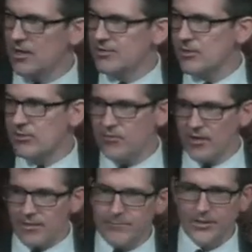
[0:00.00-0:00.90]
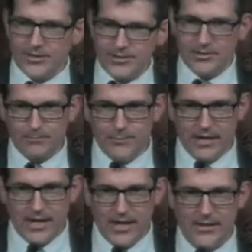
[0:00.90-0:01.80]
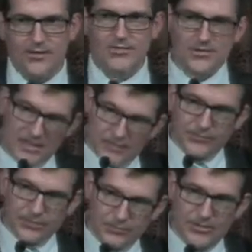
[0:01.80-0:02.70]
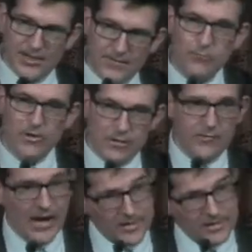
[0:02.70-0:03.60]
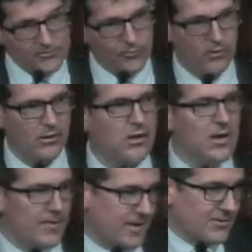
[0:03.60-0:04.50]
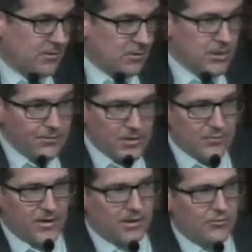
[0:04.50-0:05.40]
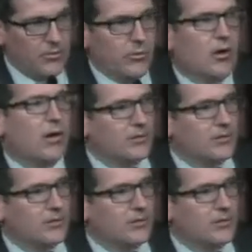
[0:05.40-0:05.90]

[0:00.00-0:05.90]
So you've got to build into your plan, you've successfully received what you've asked for, and that's going to look different depending on who you are.